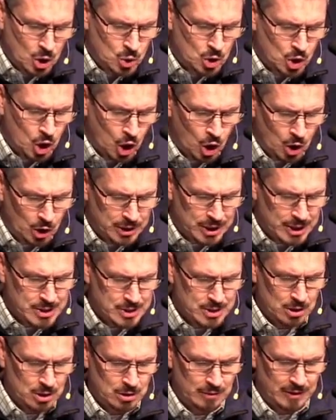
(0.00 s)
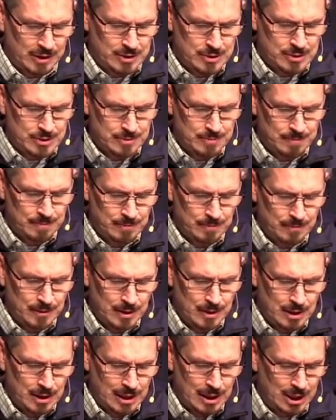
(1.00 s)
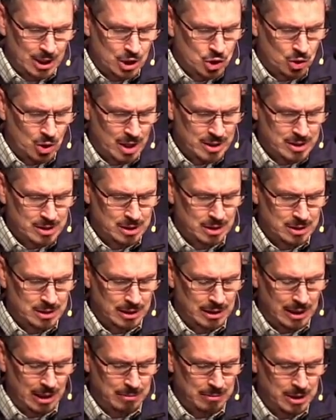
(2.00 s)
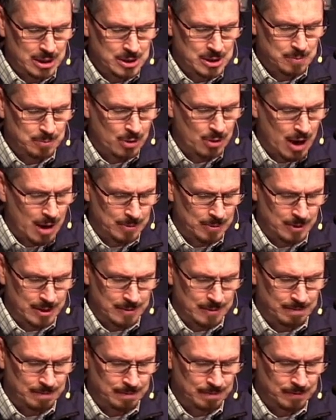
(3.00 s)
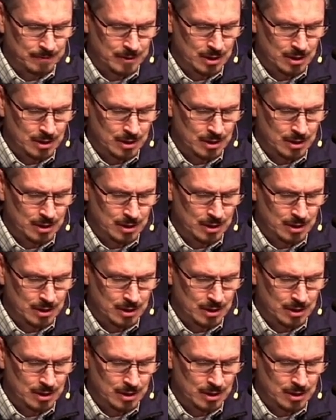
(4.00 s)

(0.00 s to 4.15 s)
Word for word: who called his servants and entrusted to them his property.